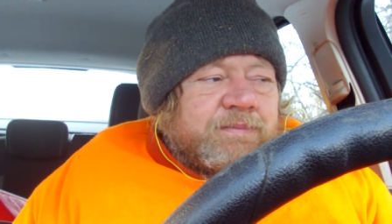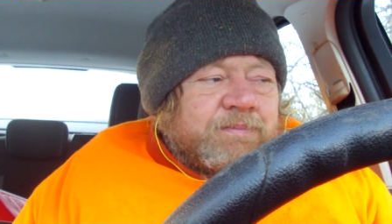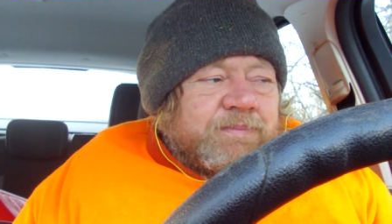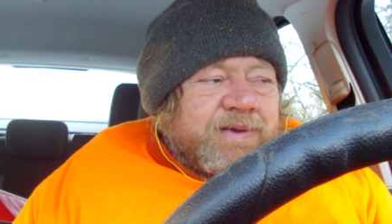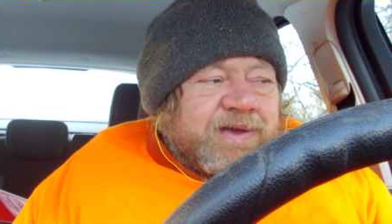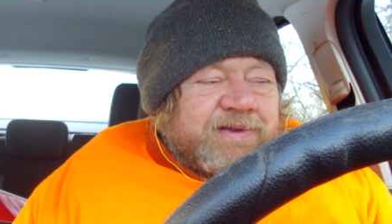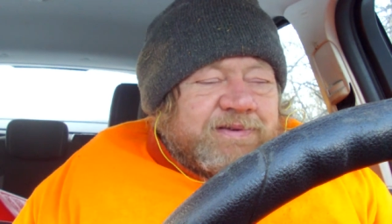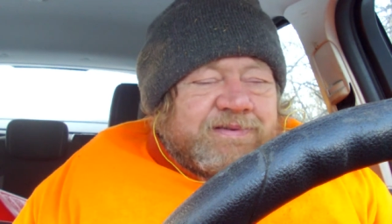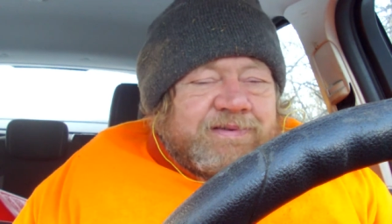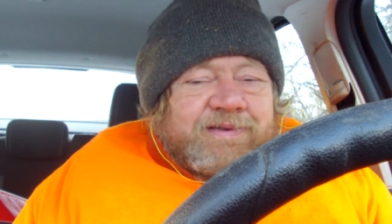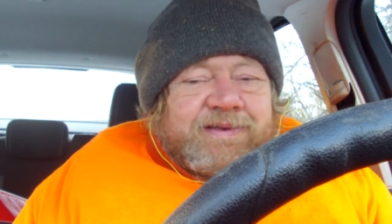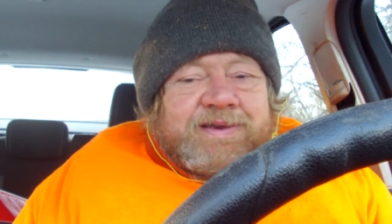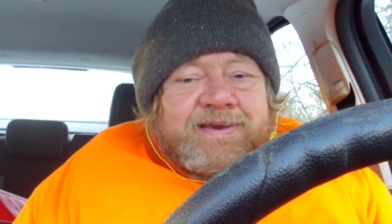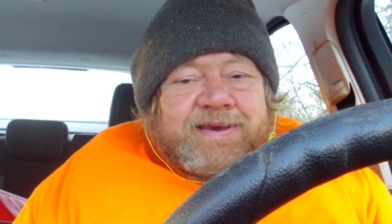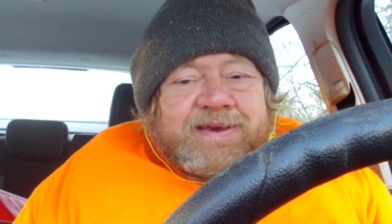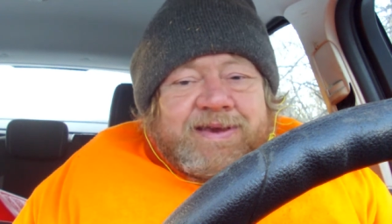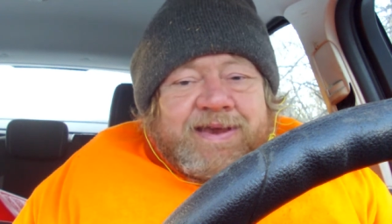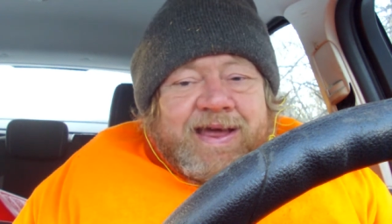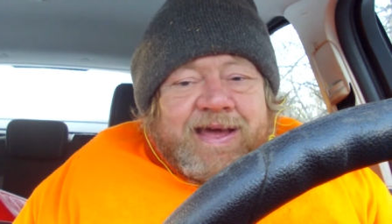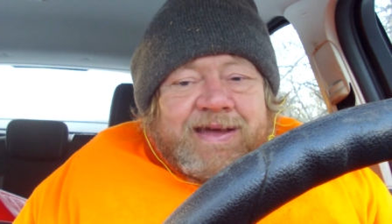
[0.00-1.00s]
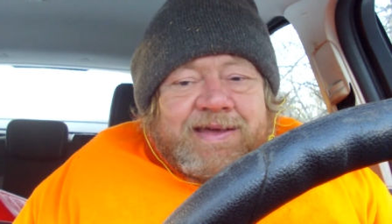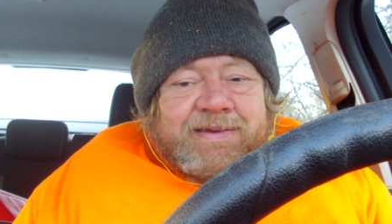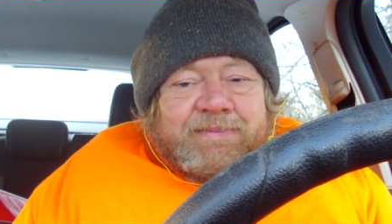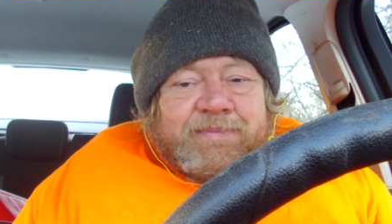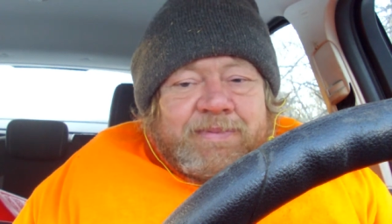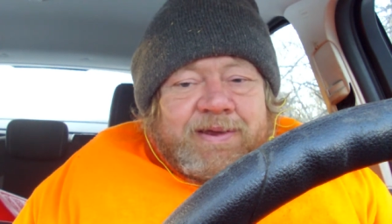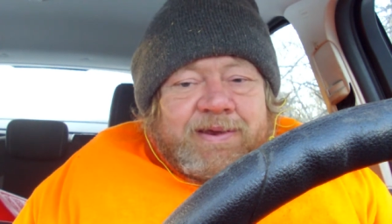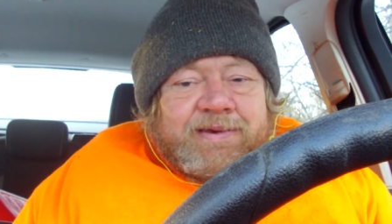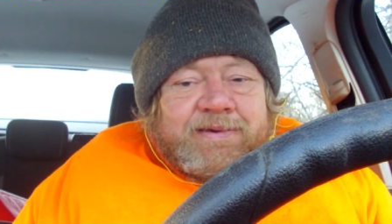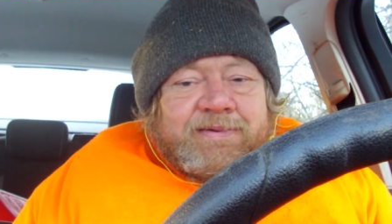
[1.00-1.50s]
basically to
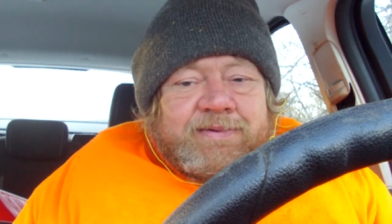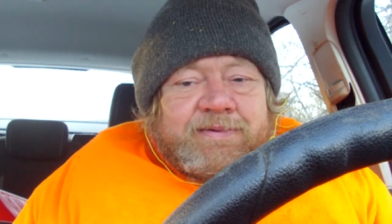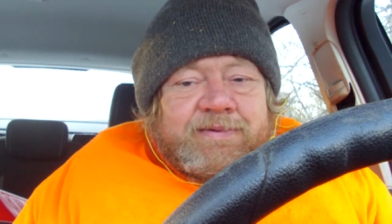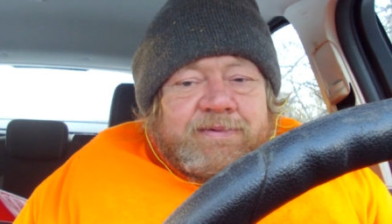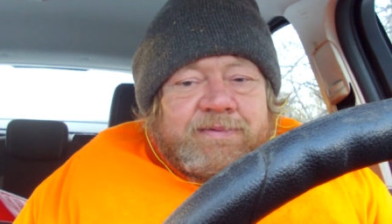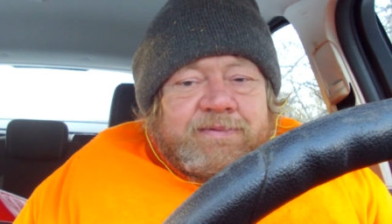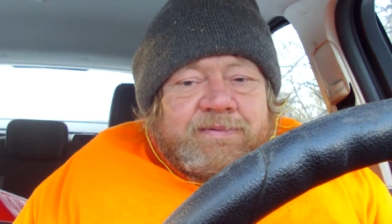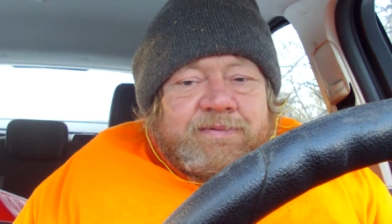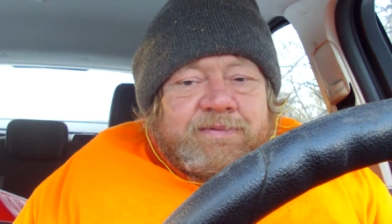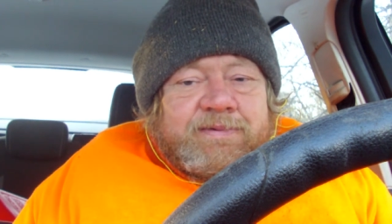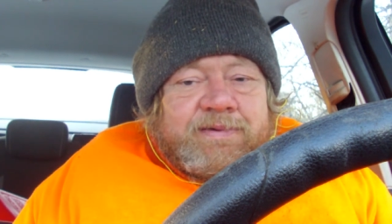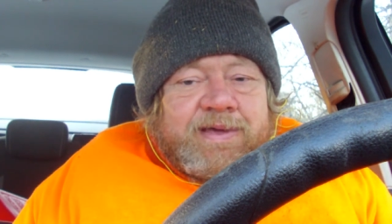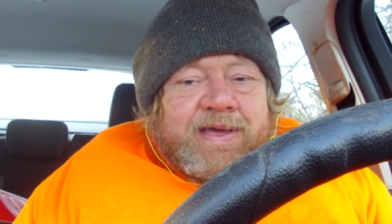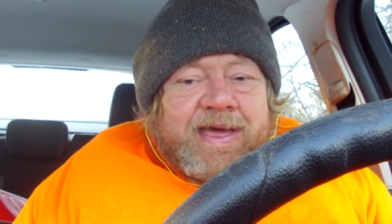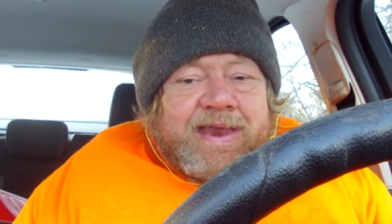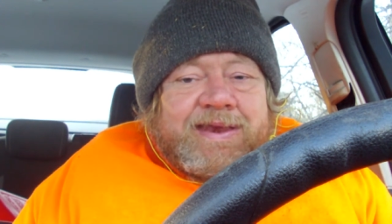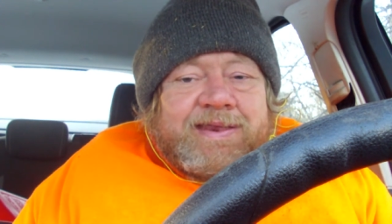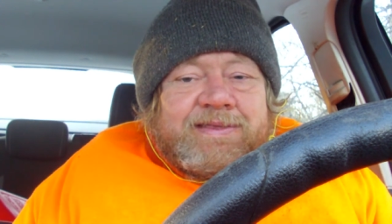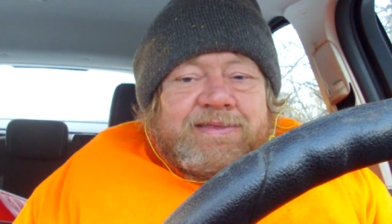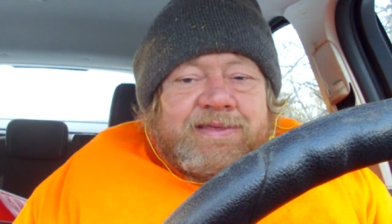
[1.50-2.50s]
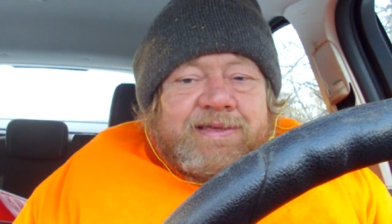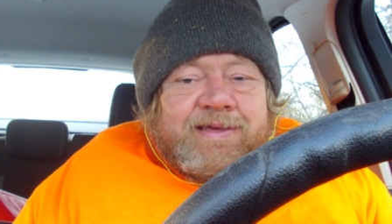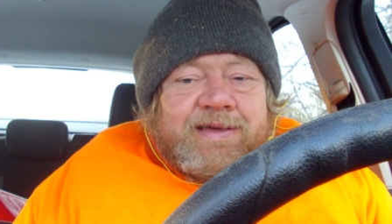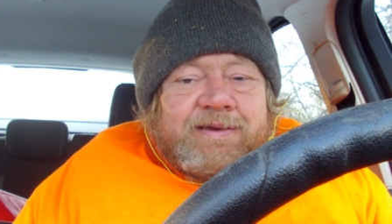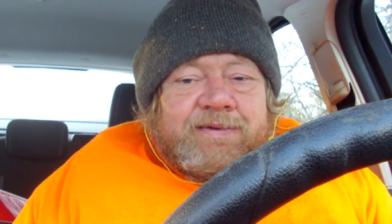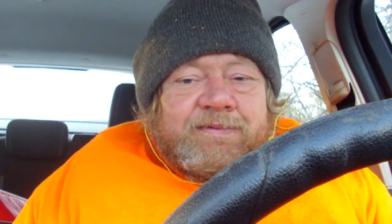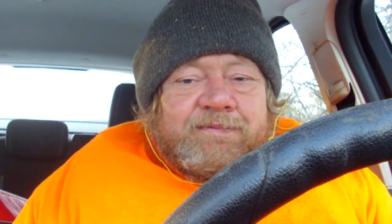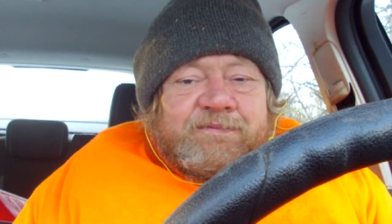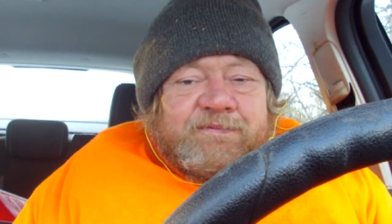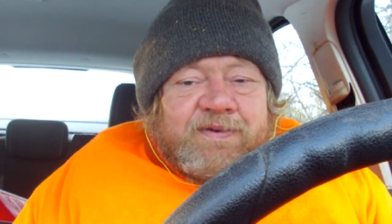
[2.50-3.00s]
document anything I
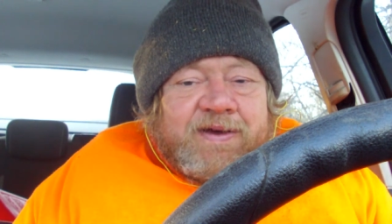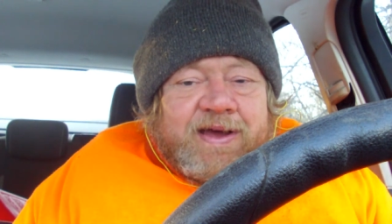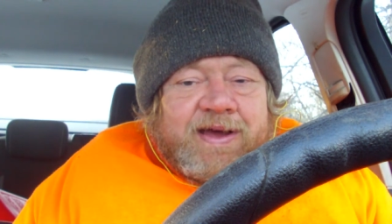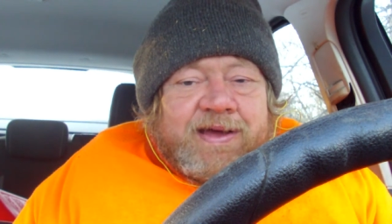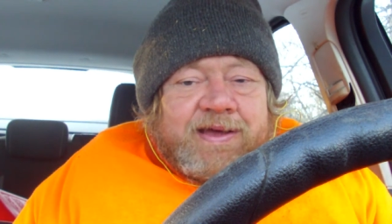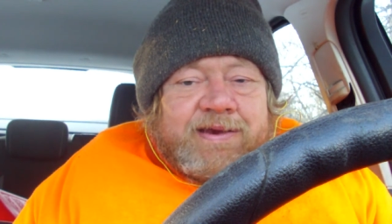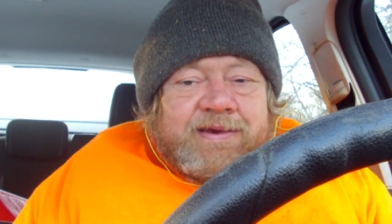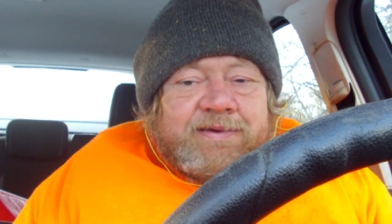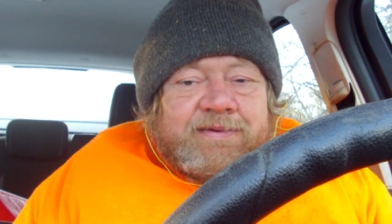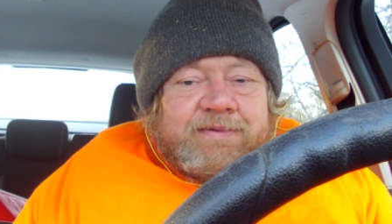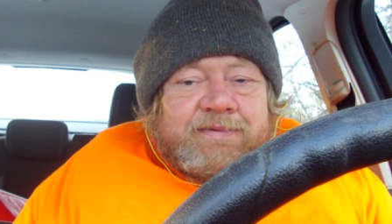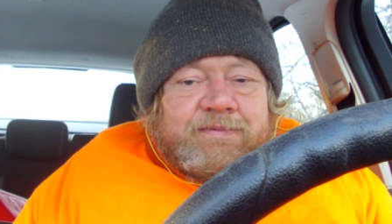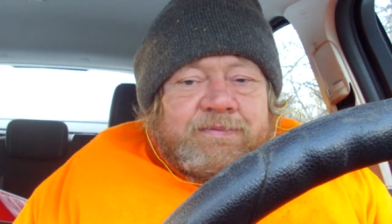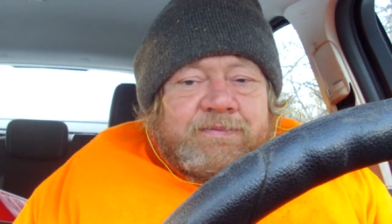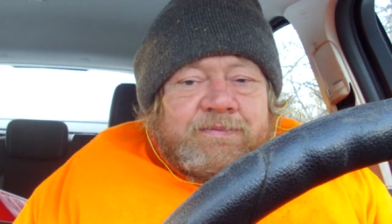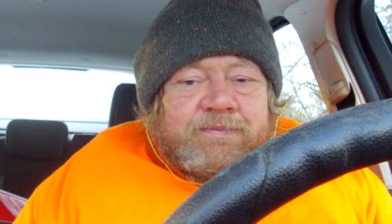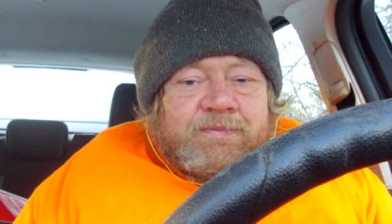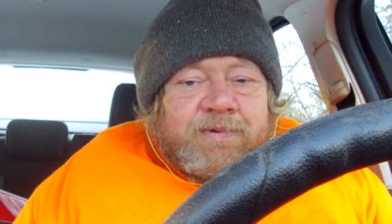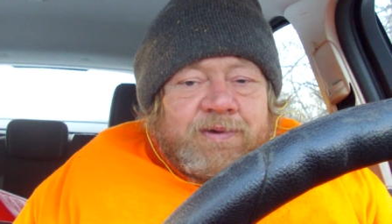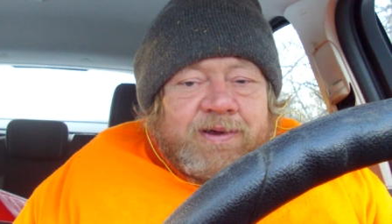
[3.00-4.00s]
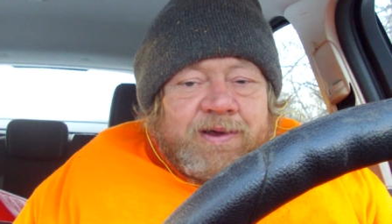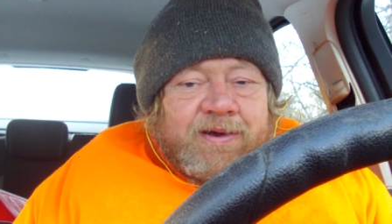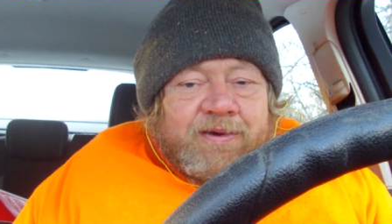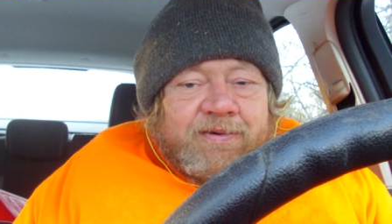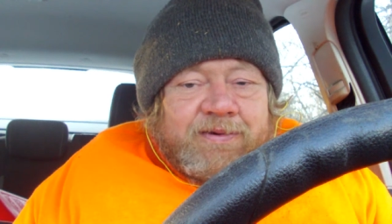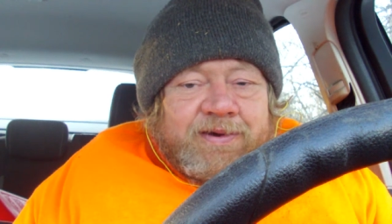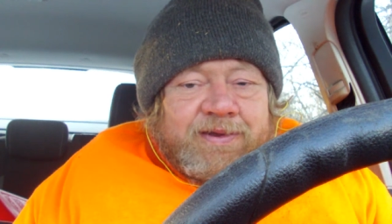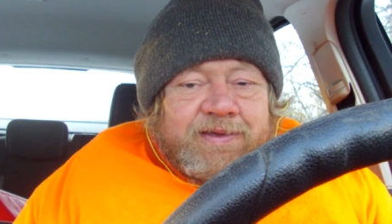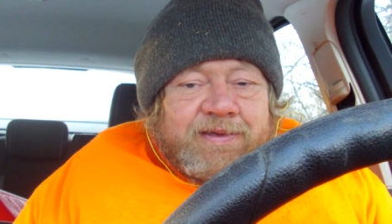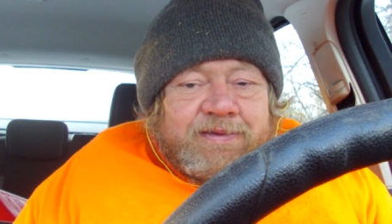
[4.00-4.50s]
could find
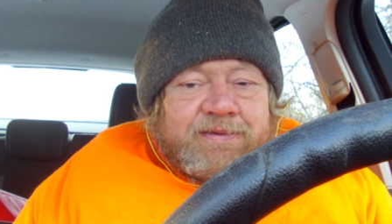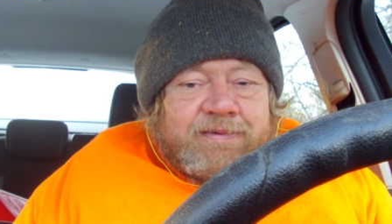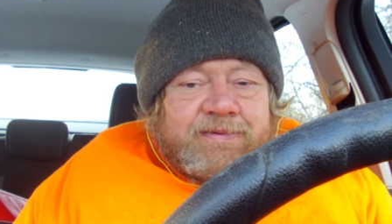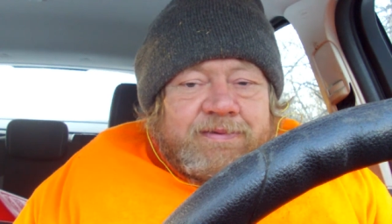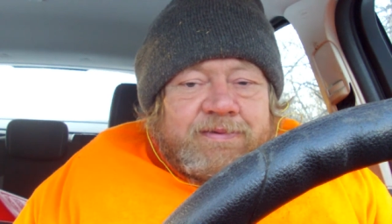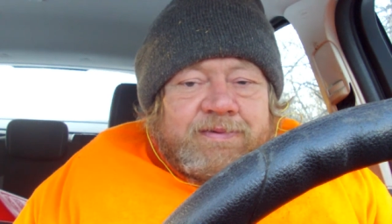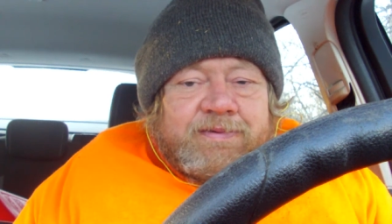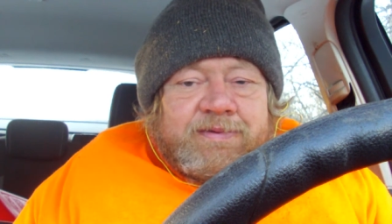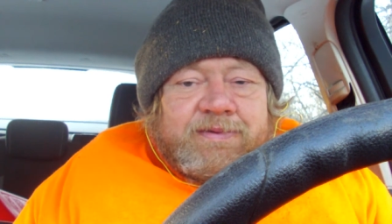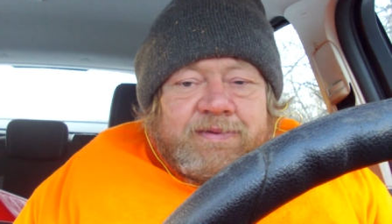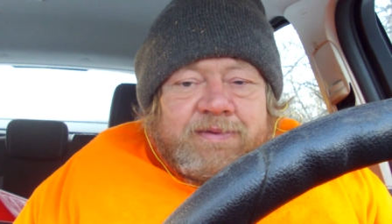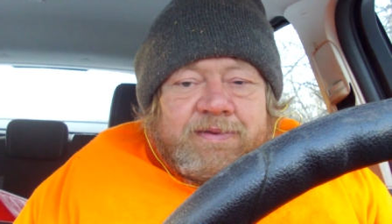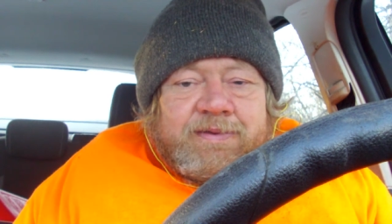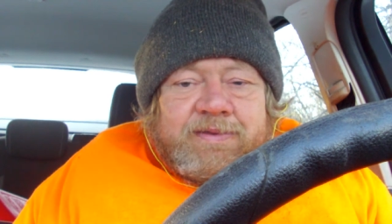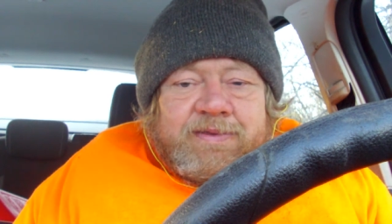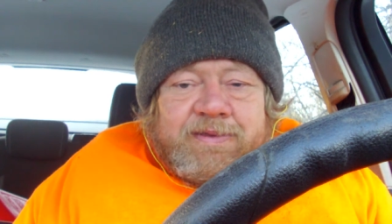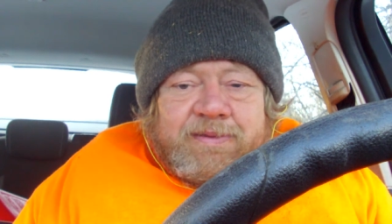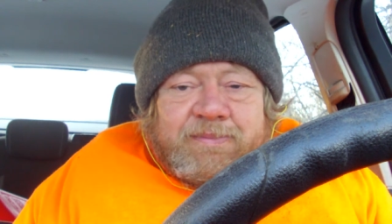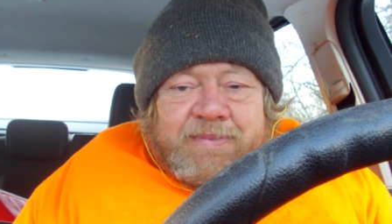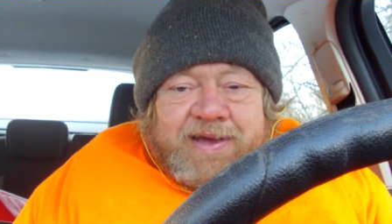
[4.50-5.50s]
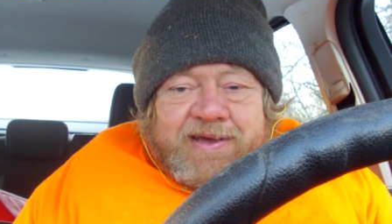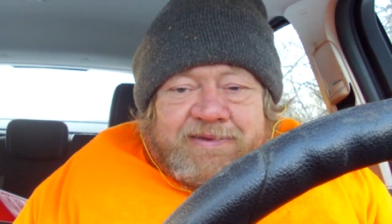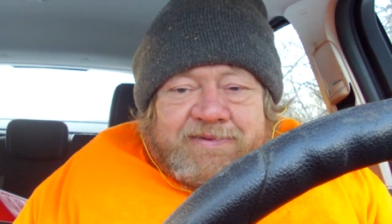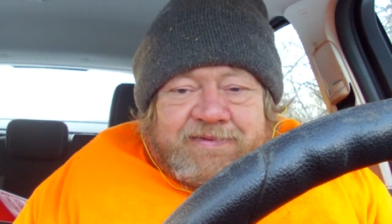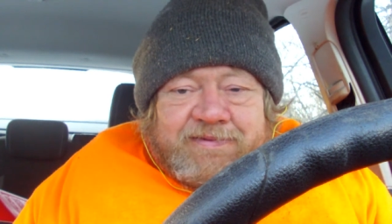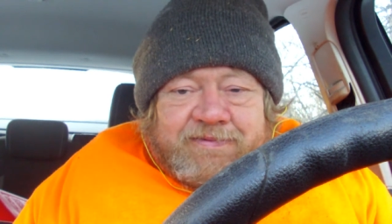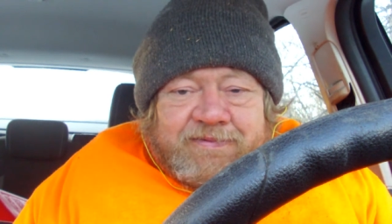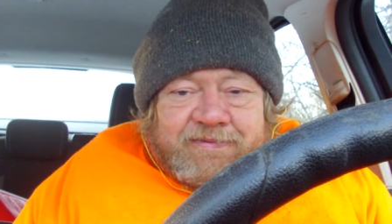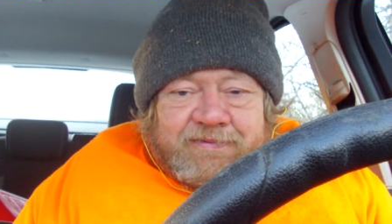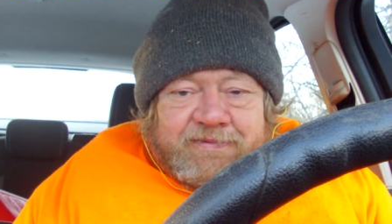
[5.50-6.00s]
regarding the
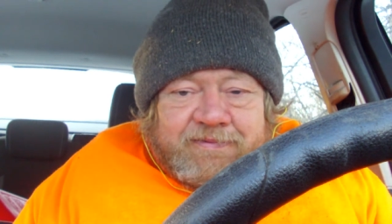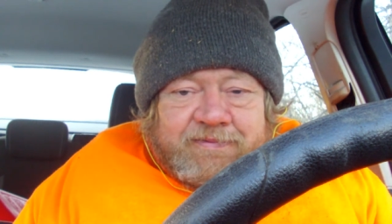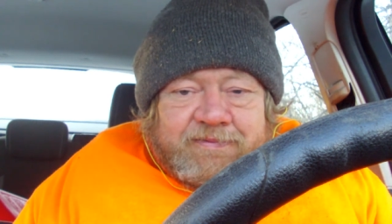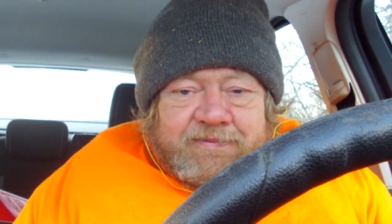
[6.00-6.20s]
massacre.